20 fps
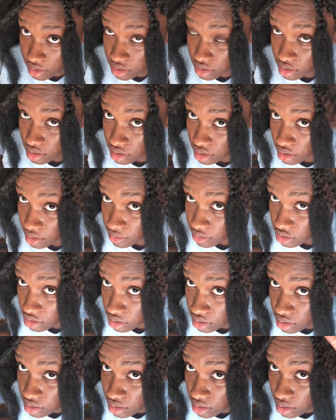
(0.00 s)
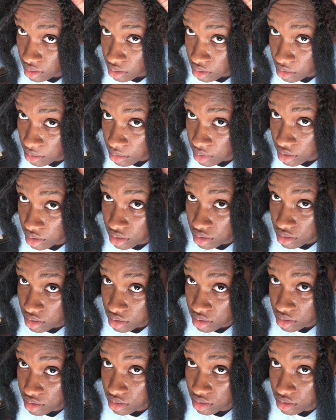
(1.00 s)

to leave just a little bit.